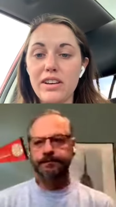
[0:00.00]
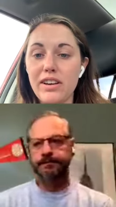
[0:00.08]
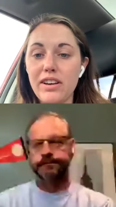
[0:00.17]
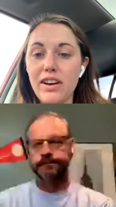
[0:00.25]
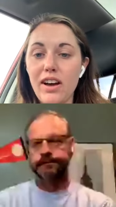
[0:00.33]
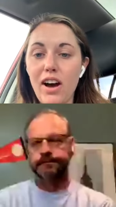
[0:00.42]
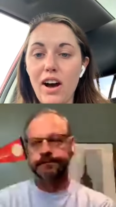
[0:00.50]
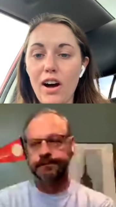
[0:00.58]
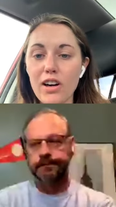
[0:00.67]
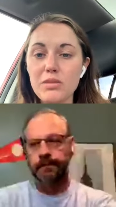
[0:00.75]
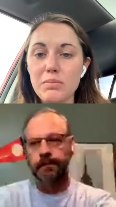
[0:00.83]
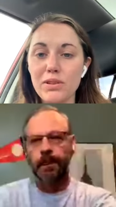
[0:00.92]
Speaker 1: the
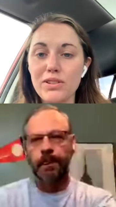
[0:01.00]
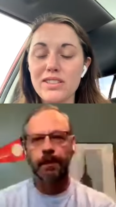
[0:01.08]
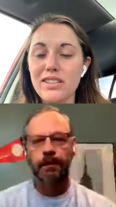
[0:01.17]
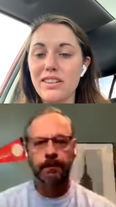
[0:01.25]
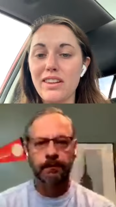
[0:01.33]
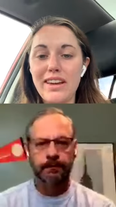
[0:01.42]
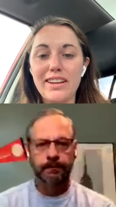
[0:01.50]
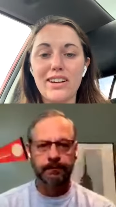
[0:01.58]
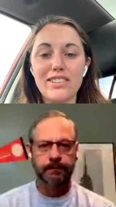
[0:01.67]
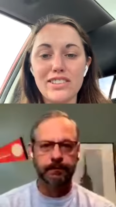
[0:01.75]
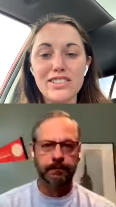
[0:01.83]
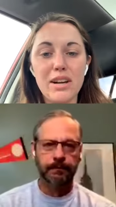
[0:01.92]
hospitals and laying
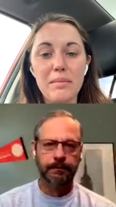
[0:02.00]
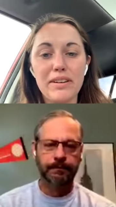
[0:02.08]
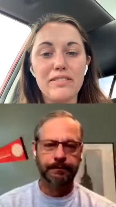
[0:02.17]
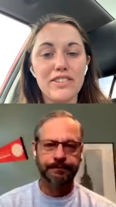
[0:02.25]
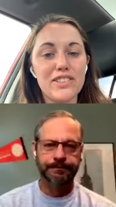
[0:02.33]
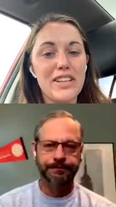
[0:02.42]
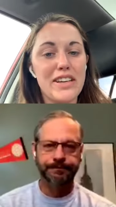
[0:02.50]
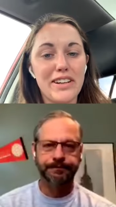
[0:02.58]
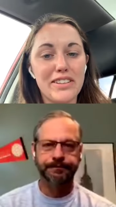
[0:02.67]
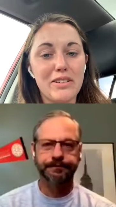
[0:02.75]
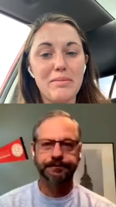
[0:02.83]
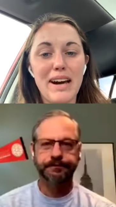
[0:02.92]
on your stomach versus laying
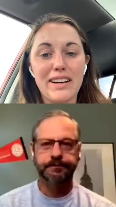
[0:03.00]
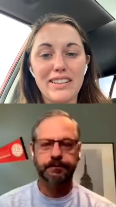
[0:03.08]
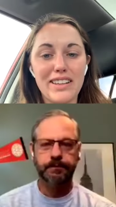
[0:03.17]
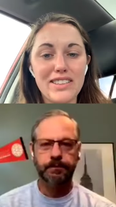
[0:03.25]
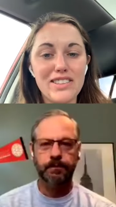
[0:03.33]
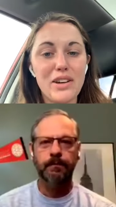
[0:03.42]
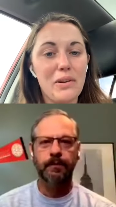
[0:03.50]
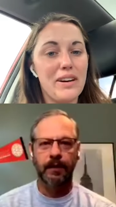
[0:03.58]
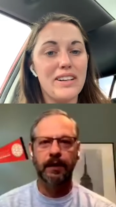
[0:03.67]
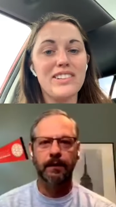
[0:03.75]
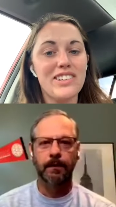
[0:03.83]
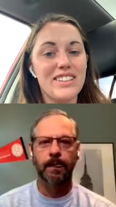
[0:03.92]
on your back. And that's so
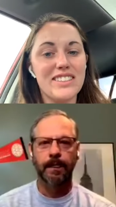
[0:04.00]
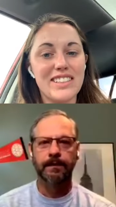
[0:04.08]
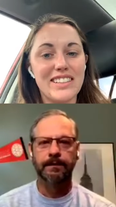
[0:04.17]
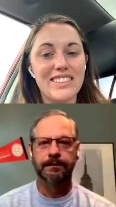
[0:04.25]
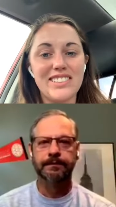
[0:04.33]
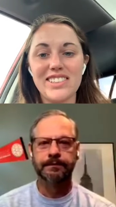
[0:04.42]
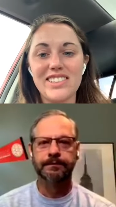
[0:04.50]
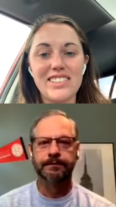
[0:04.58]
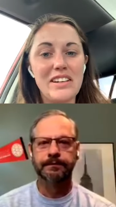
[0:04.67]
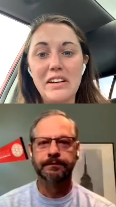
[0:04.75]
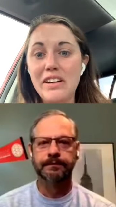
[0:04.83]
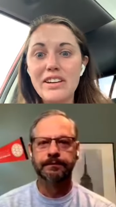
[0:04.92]
interesting just
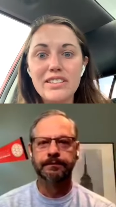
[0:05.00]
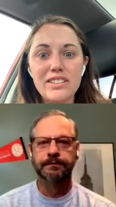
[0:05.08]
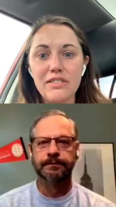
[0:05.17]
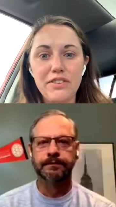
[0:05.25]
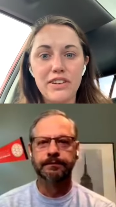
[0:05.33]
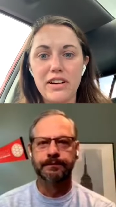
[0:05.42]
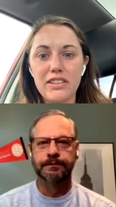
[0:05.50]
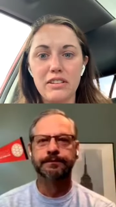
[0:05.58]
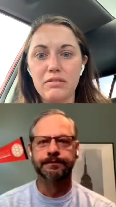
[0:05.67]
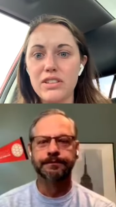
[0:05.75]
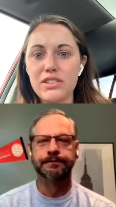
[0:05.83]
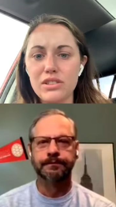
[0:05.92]
to figure out
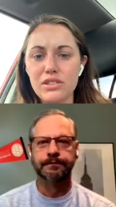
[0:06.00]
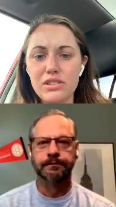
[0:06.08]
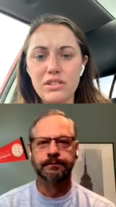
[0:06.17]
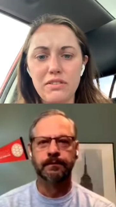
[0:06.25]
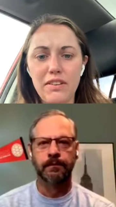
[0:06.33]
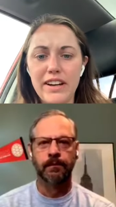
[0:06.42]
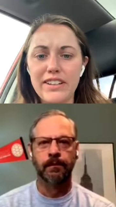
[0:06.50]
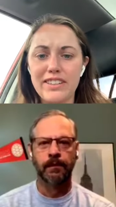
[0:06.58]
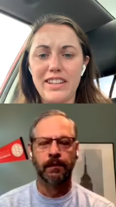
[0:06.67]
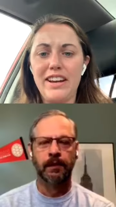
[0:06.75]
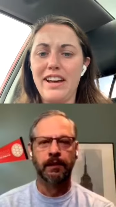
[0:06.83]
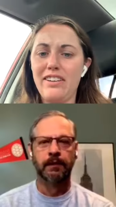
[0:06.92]
that researchers are
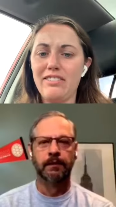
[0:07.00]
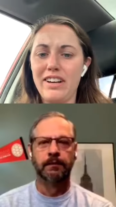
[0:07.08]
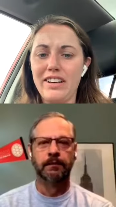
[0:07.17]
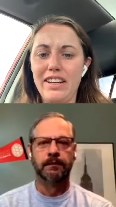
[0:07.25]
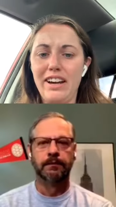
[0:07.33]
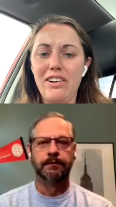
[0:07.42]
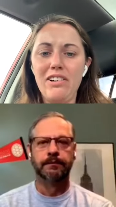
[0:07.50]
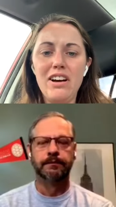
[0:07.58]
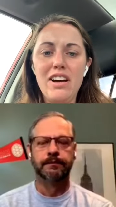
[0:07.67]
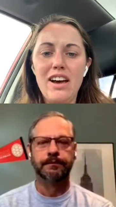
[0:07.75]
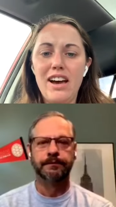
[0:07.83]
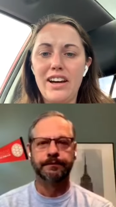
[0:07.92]
finding that out right now.
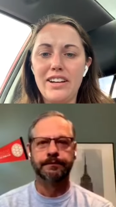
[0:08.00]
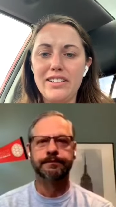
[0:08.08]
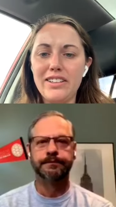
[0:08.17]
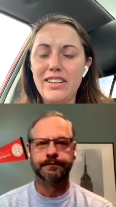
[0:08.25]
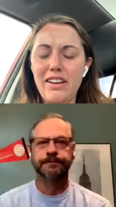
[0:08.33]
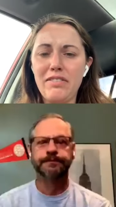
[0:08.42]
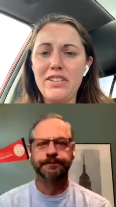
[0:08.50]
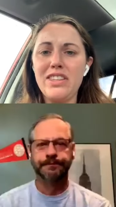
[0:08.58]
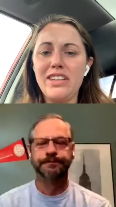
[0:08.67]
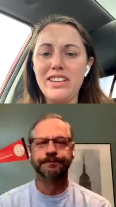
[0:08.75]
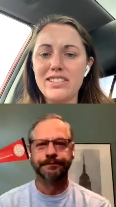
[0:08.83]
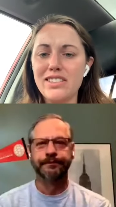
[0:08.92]
And
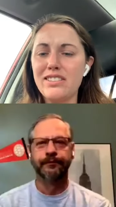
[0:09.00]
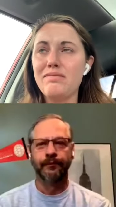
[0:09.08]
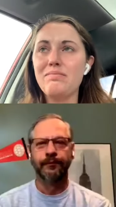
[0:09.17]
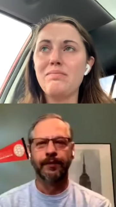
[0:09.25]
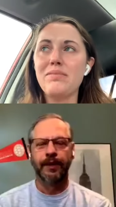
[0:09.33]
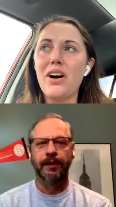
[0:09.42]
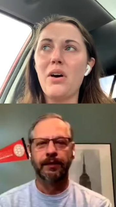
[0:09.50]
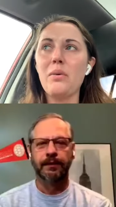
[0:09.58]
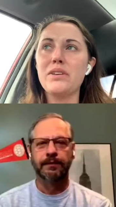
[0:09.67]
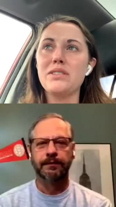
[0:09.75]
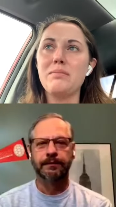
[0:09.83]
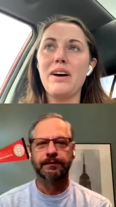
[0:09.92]
everything isn't
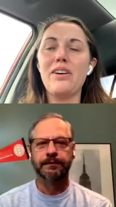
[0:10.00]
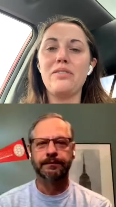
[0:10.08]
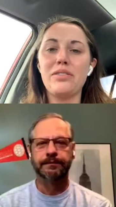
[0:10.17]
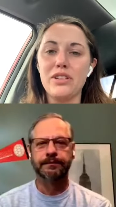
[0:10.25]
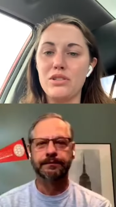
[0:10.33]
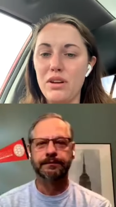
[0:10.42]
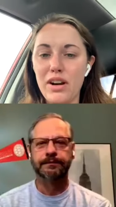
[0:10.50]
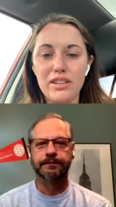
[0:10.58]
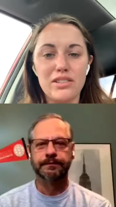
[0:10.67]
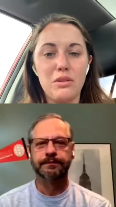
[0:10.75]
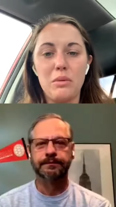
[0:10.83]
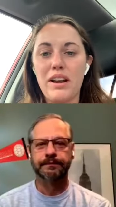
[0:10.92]
always about the
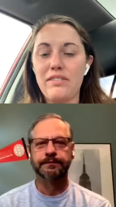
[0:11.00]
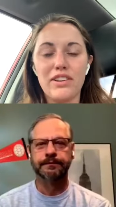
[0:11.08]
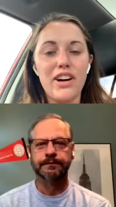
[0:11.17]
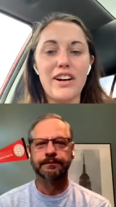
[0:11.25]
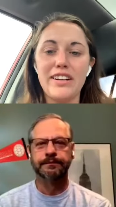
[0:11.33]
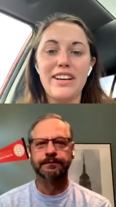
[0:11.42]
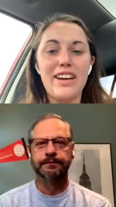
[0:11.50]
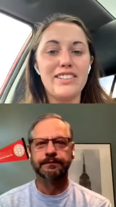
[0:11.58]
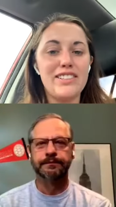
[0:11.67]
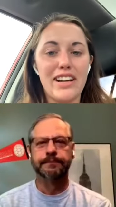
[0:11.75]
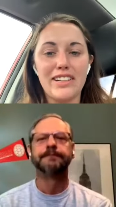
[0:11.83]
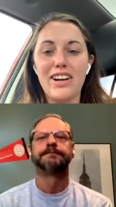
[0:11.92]
drugs or whatever cutting
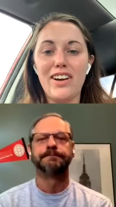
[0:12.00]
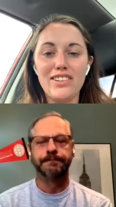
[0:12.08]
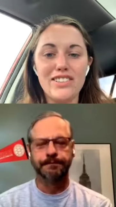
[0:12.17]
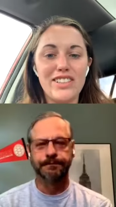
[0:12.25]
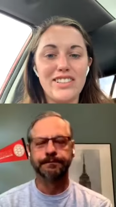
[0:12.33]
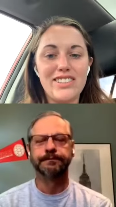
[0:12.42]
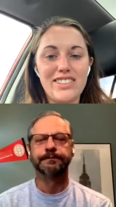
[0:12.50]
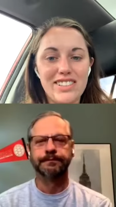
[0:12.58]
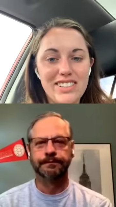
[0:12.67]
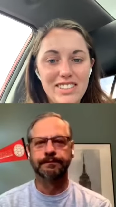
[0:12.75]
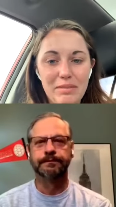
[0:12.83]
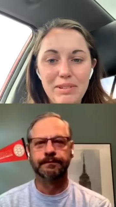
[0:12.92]
edge technology. Mm-hmm. It's
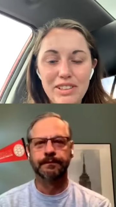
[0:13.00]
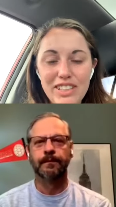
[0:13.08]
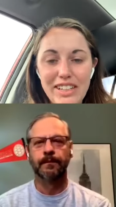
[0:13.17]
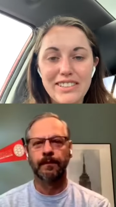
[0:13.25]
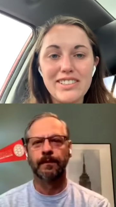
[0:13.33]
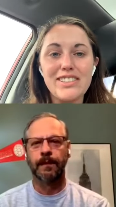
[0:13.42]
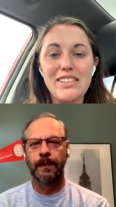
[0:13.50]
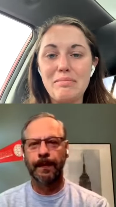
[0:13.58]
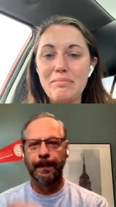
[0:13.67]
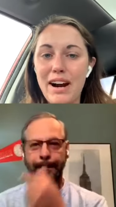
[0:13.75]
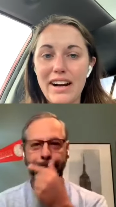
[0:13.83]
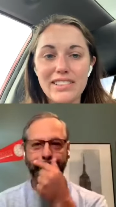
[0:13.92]
just simple changes
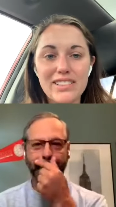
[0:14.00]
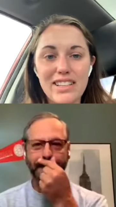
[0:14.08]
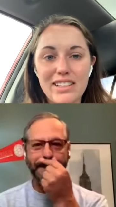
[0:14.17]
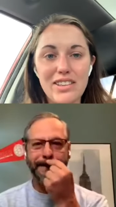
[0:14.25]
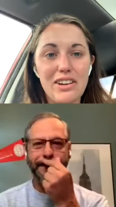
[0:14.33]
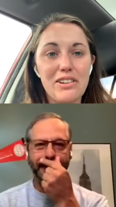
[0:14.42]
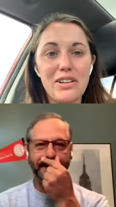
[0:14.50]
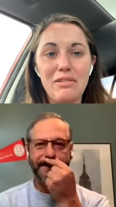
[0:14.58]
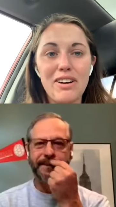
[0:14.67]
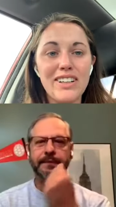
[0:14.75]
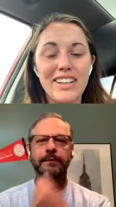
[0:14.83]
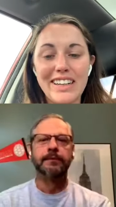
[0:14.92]
in practice that's already
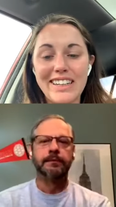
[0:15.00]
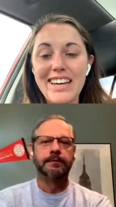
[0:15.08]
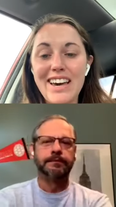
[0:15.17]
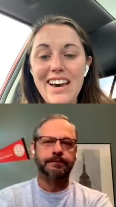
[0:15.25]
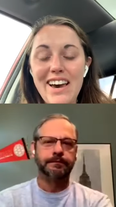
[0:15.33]
working.